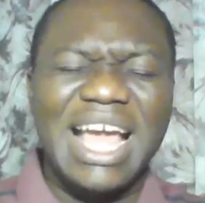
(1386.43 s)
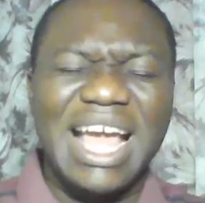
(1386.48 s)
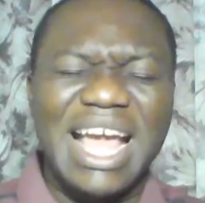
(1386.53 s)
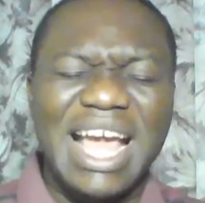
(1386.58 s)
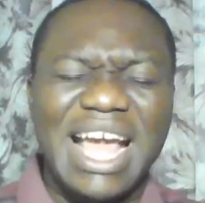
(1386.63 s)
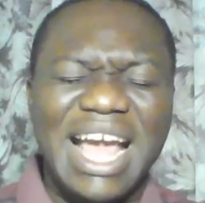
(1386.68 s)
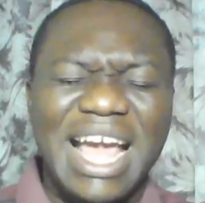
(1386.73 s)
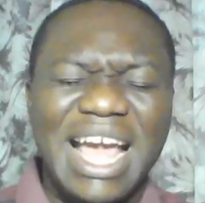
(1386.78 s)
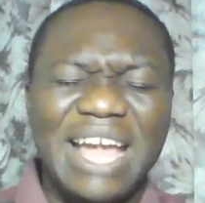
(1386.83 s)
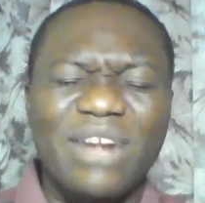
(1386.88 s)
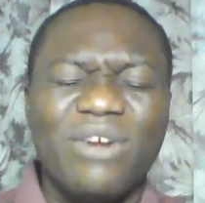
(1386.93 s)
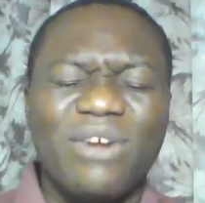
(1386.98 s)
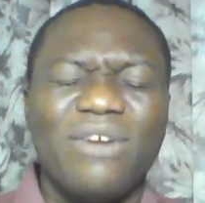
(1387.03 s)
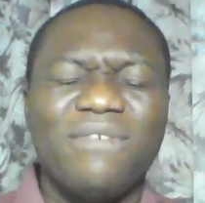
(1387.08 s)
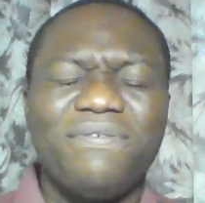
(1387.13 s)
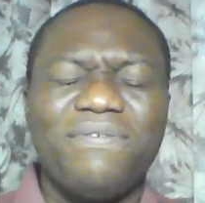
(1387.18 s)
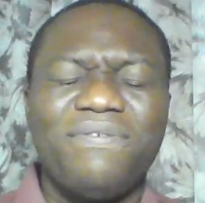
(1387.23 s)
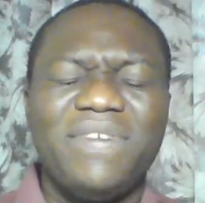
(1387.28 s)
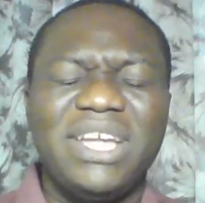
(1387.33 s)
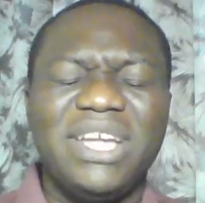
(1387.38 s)
I
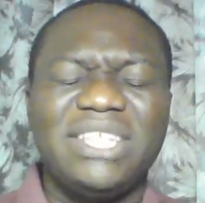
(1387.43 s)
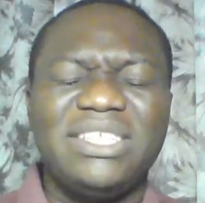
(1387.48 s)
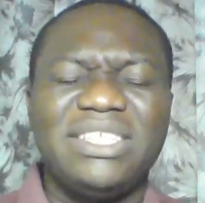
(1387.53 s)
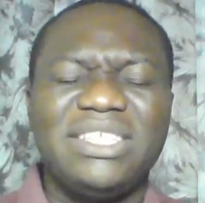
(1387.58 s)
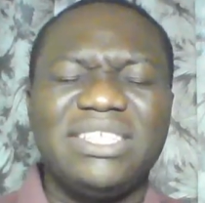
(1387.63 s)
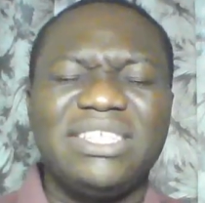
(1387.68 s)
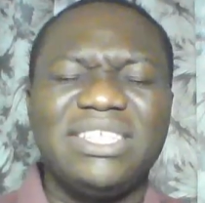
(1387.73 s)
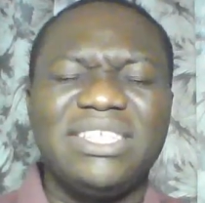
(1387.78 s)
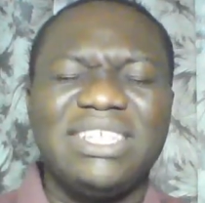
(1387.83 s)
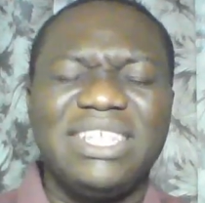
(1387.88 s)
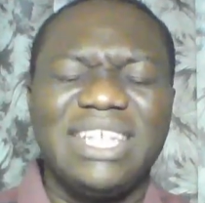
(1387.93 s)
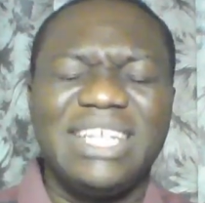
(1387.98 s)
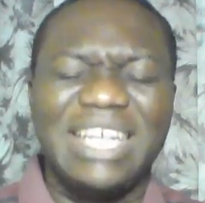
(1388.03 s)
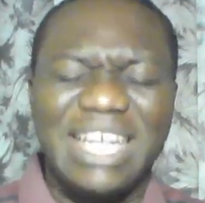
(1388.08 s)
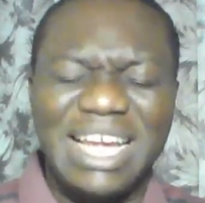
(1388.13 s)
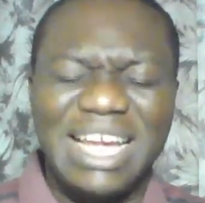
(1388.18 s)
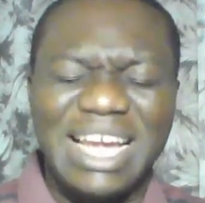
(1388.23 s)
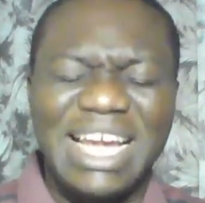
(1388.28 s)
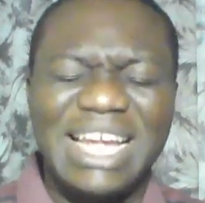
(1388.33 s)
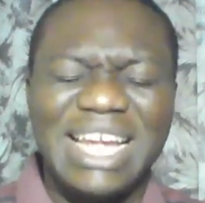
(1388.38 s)
confess
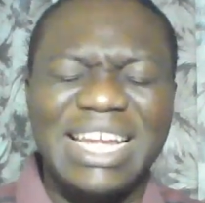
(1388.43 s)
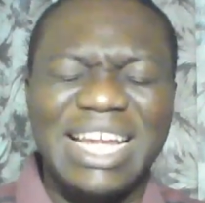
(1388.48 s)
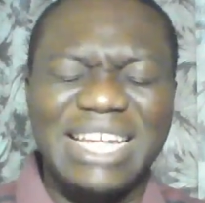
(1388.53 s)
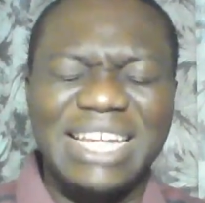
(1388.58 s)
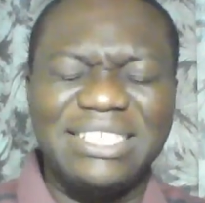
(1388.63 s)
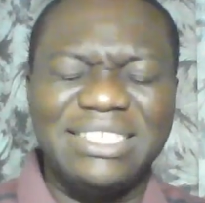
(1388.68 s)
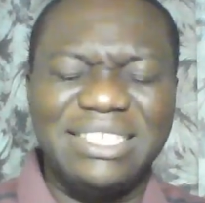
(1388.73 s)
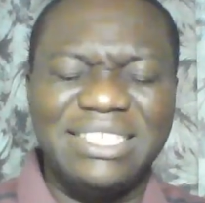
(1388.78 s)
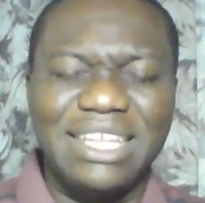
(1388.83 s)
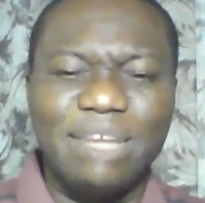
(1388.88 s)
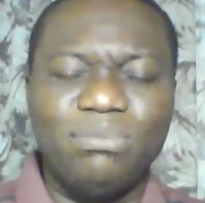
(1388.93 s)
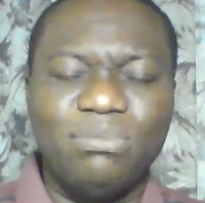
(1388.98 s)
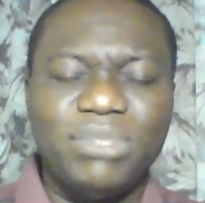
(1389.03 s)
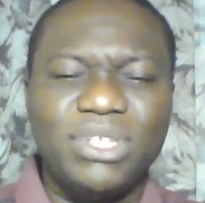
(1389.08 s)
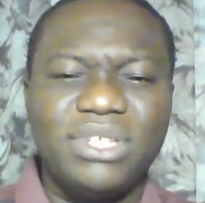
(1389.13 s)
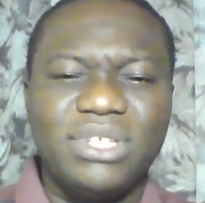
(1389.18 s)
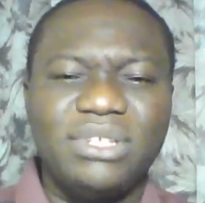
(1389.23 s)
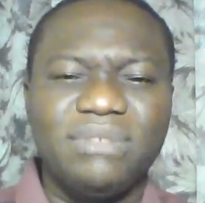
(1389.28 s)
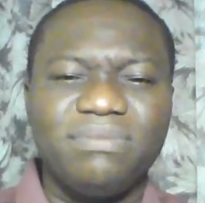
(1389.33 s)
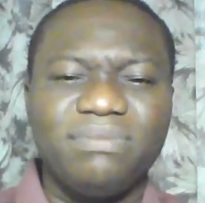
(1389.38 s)
and accept
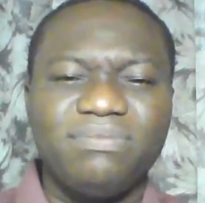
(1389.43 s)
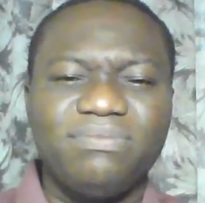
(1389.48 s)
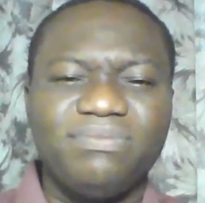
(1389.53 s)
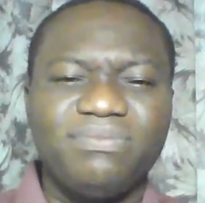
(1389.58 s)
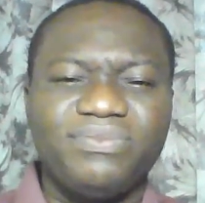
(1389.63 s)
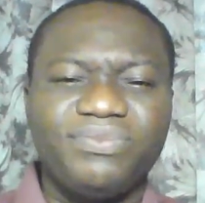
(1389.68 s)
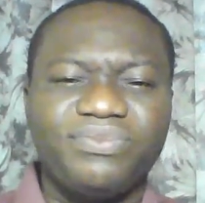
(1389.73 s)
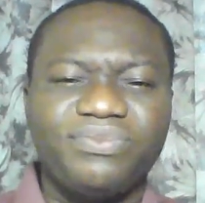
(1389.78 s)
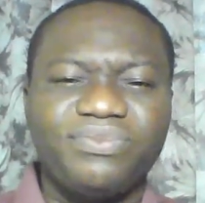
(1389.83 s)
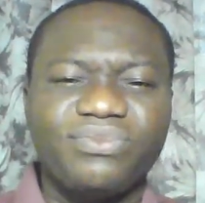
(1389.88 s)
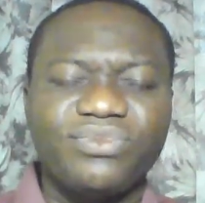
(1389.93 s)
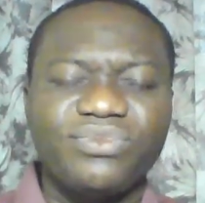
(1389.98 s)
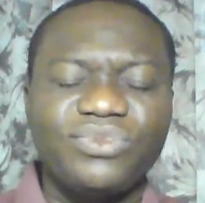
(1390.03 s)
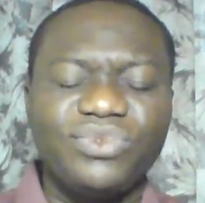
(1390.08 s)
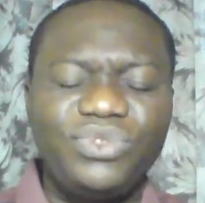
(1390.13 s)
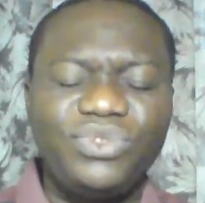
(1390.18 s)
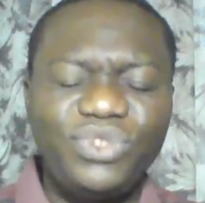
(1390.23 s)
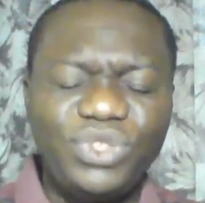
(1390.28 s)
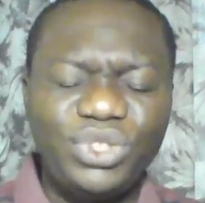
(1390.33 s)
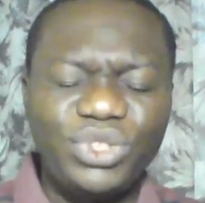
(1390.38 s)

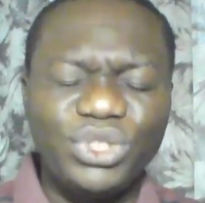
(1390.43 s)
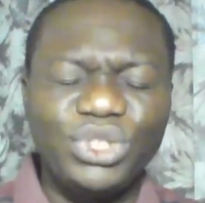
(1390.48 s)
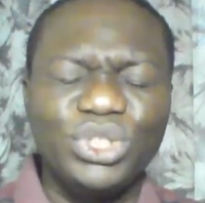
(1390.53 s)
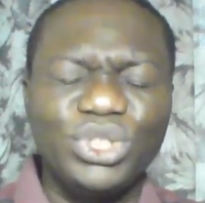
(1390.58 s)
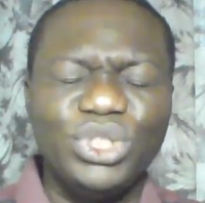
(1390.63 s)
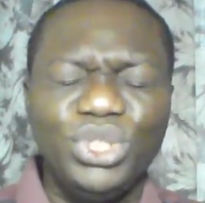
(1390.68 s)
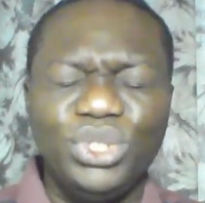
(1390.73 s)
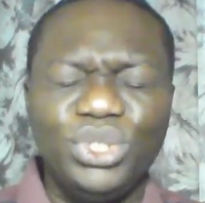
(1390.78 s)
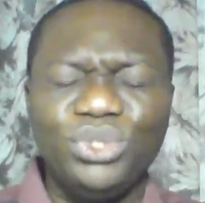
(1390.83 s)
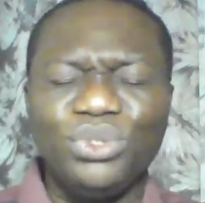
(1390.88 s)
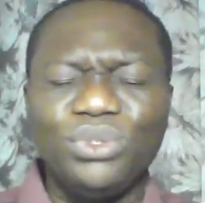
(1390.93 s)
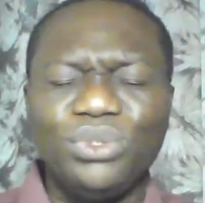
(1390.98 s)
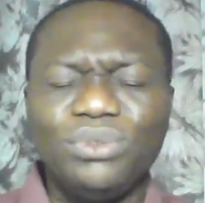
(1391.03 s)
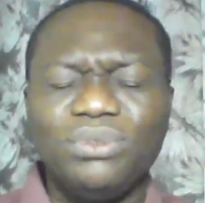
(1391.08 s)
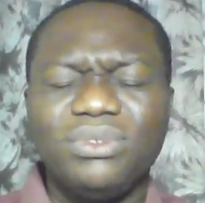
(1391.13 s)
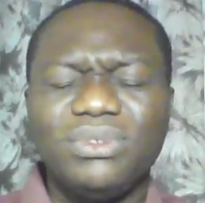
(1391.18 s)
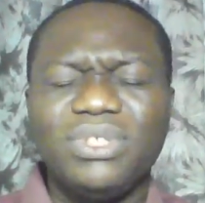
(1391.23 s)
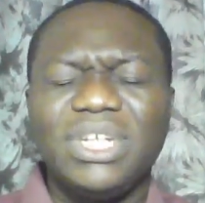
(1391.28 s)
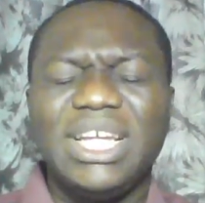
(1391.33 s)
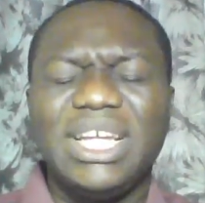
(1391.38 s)
you
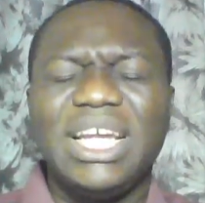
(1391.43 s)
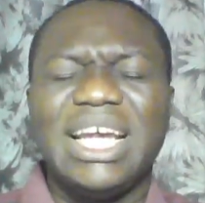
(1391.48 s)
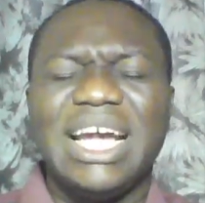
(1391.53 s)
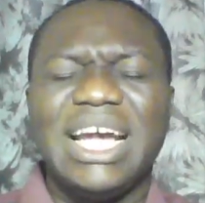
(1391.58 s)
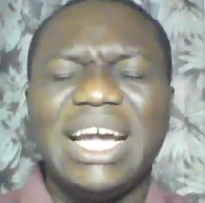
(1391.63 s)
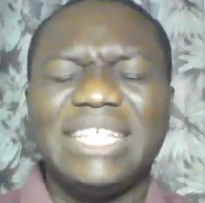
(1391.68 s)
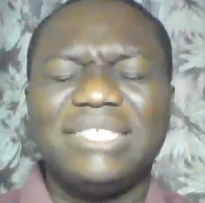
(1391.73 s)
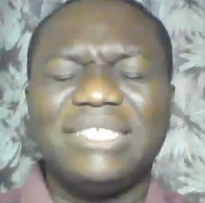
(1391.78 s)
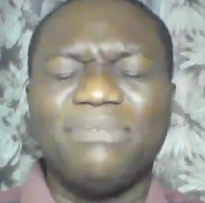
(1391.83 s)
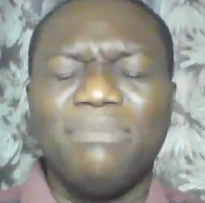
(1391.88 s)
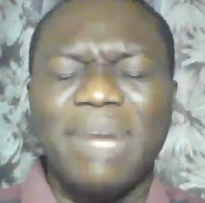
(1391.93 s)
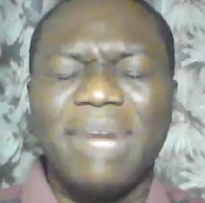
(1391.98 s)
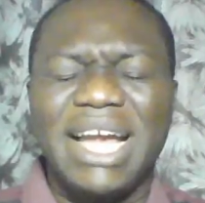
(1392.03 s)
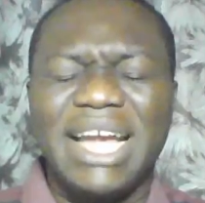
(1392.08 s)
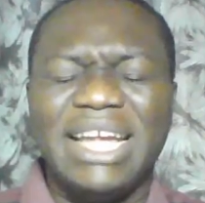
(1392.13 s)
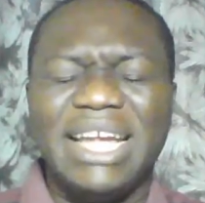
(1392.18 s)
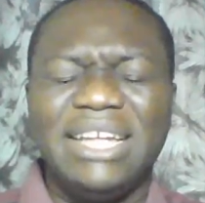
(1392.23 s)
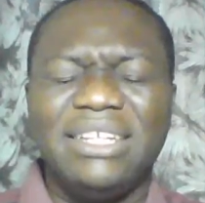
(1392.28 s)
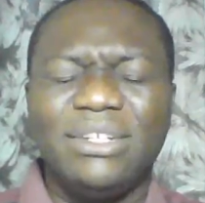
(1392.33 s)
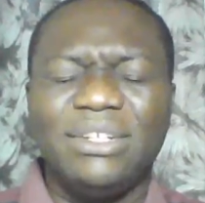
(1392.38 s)
as
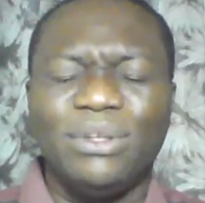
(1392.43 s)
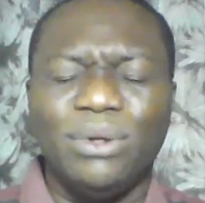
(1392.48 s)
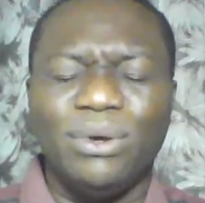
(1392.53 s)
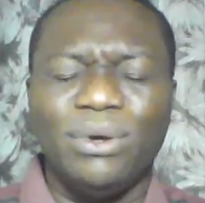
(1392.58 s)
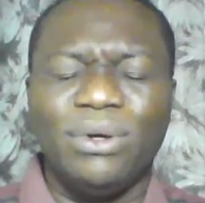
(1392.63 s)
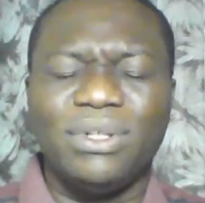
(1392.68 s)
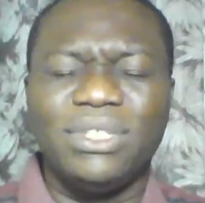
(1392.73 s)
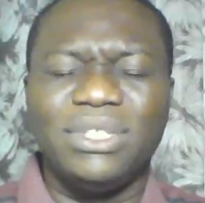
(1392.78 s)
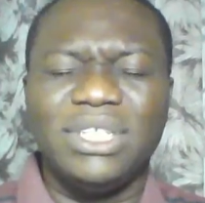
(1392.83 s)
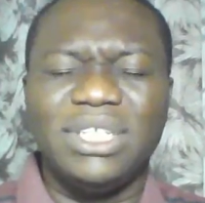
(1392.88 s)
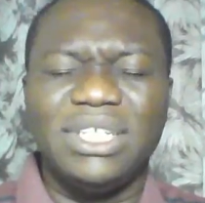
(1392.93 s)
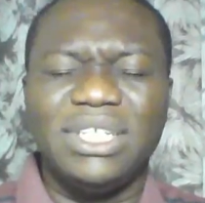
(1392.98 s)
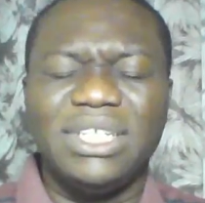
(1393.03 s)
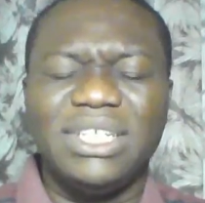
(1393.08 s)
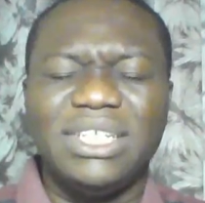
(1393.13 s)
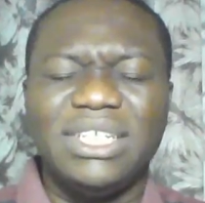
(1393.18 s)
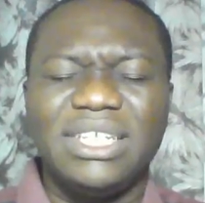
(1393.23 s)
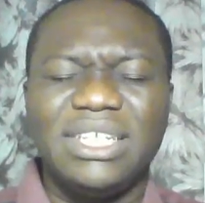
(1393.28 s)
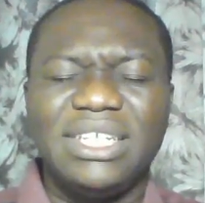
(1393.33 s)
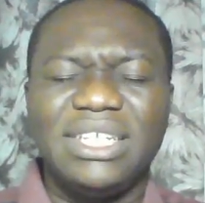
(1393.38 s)
my Lord
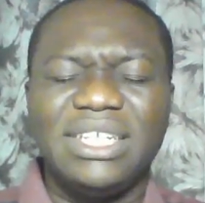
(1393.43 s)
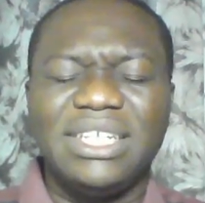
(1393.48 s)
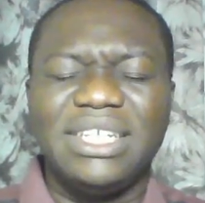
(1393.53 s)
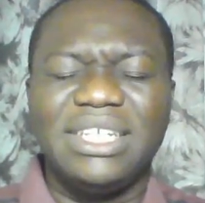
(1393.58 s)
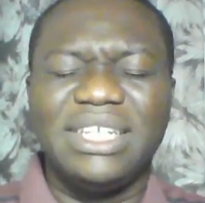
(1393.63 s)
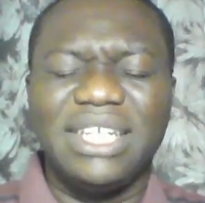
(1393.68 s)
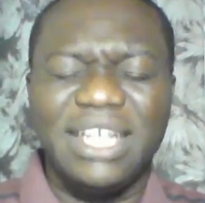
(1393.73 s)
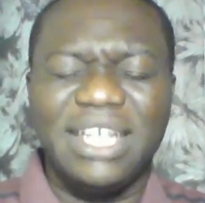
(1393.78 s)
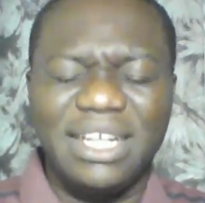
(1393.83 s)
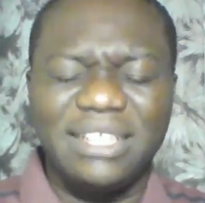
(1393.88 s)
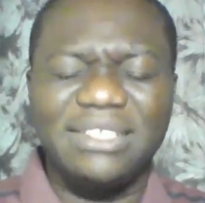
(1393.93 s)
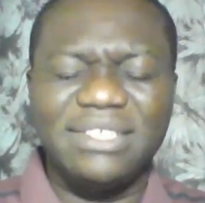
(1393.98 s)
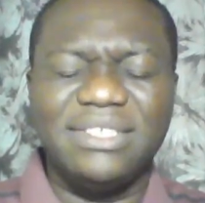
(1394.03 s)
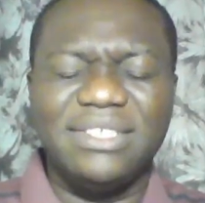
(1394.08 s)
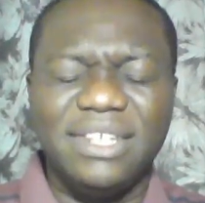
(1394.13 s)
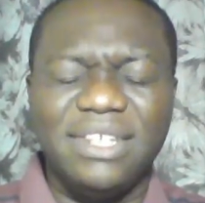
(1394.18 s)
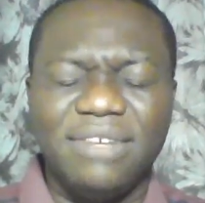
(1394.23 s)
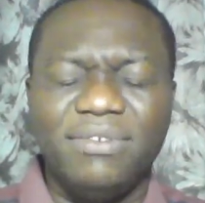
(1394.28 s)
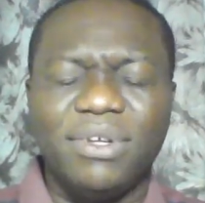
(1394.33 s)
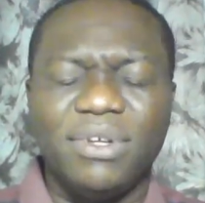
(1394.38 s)
and
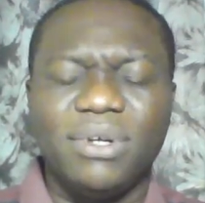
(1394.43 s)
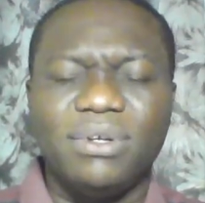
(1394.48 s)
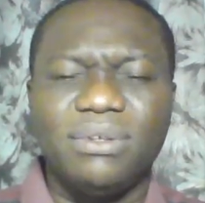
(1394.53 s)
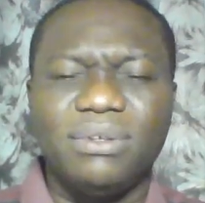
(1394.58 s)
Savior.